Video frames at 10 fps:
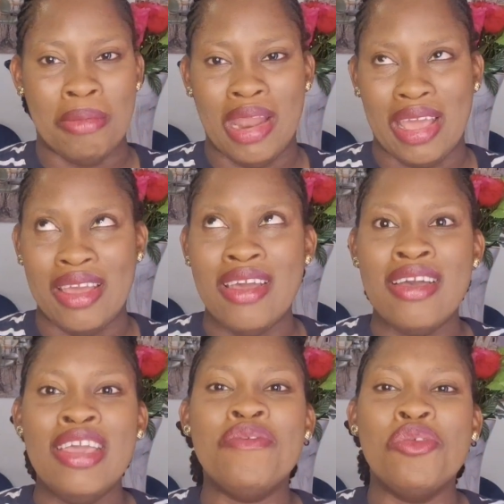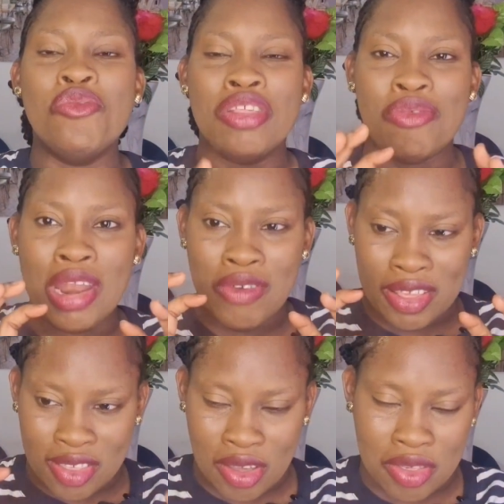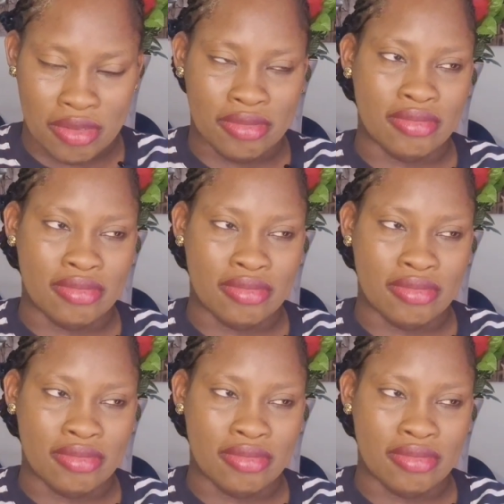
I'm like, even with whenever I say this,